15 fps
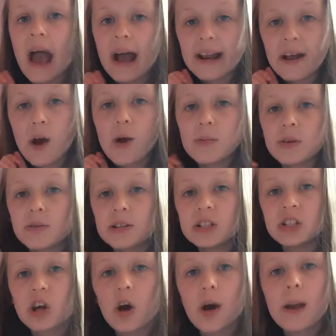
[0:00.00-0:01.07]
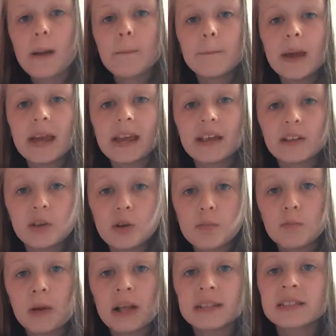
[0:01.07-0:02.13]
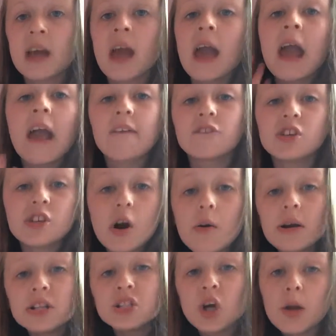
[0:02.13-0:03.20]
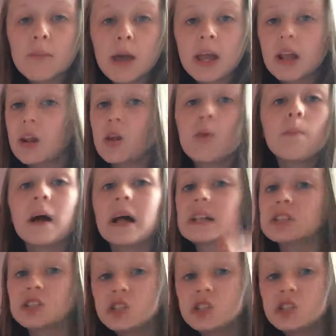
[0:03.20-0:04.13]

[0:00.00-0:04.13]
and I hope you enjoy making loom bands. If you don't enjoy making loom bands,